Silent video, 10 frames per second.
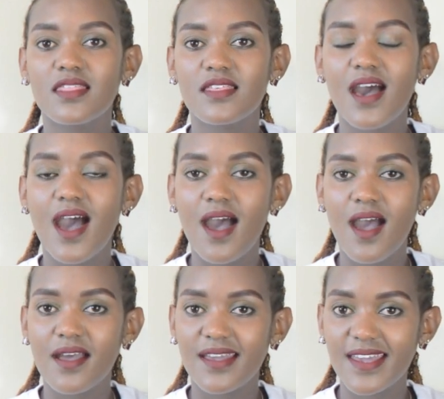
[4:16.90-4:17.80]
Thaa
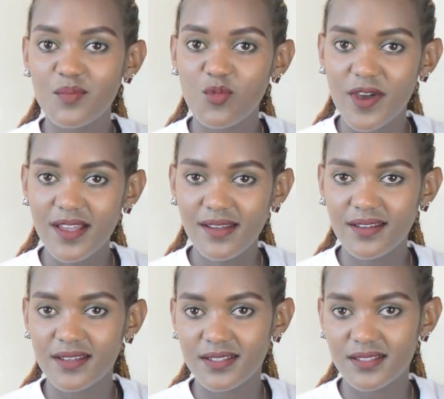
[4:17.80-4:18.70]
imwe
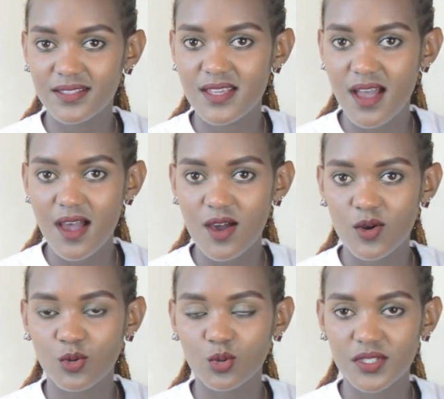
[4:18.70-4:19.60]
cia
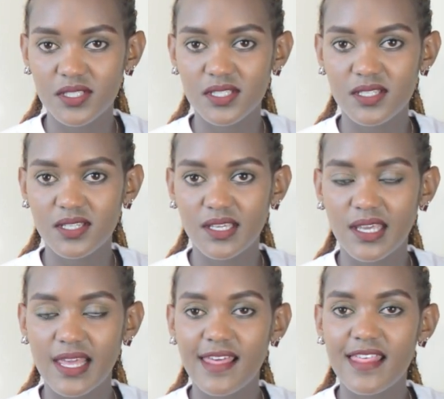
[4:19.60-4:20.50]
rosini.
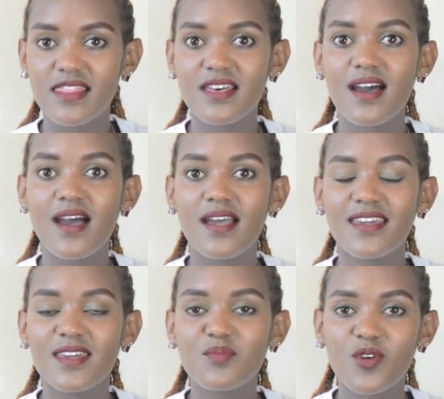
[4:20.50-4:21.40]
Thaa
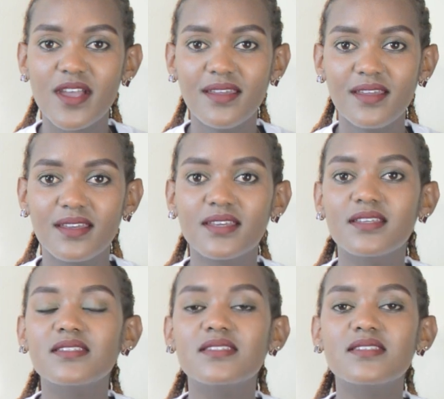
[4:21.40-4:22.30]
imwe
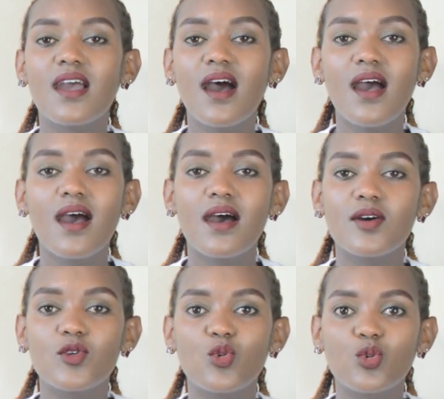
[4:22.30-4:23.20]
cia
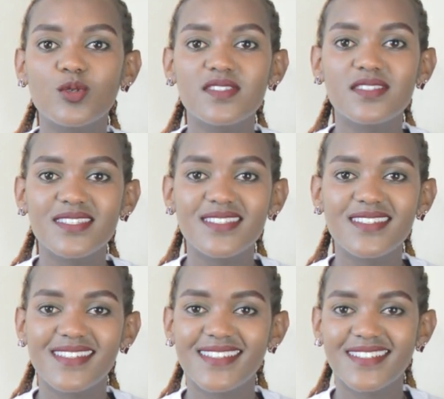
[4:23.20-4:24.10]

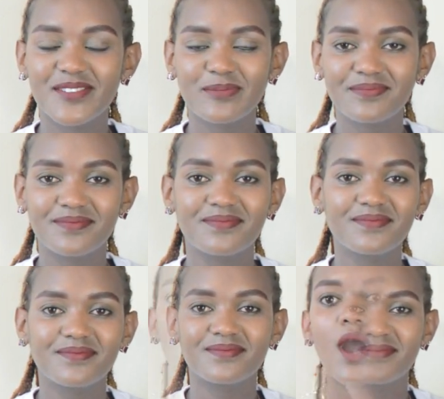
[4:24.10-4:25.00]
rosini.
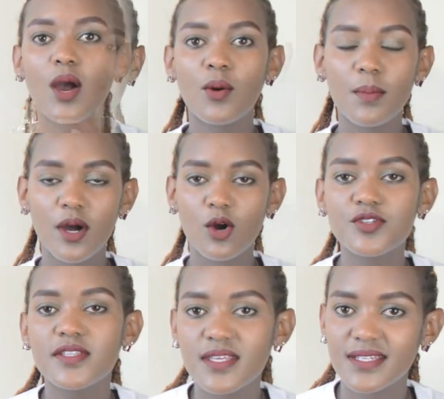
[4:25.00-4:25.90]
So how
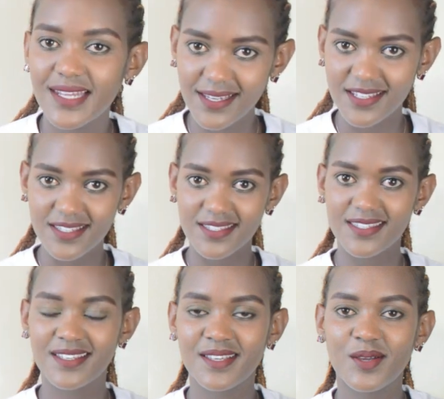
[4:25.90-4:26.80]
about the days?
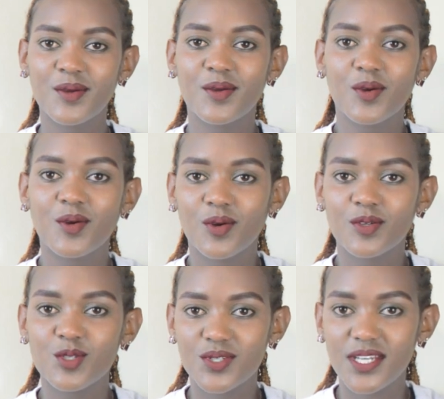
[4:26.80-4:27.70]

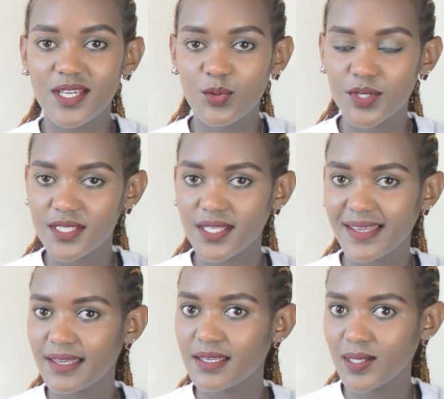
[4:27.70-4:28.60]
Today we
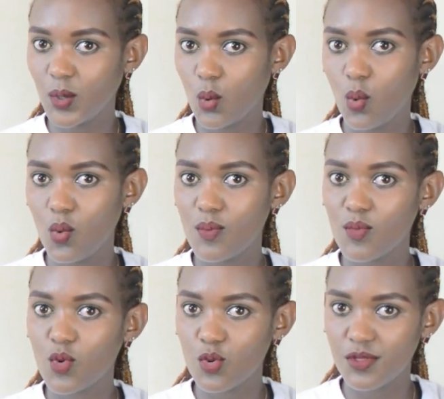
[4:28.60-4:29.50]
say
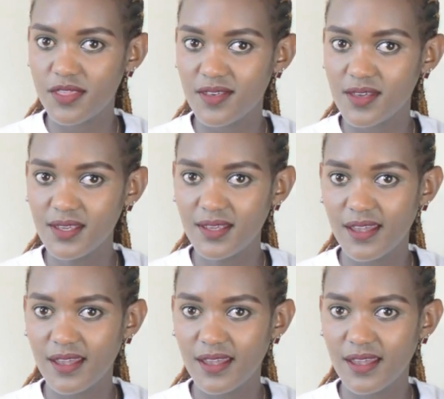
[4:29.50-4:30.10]
umuthi.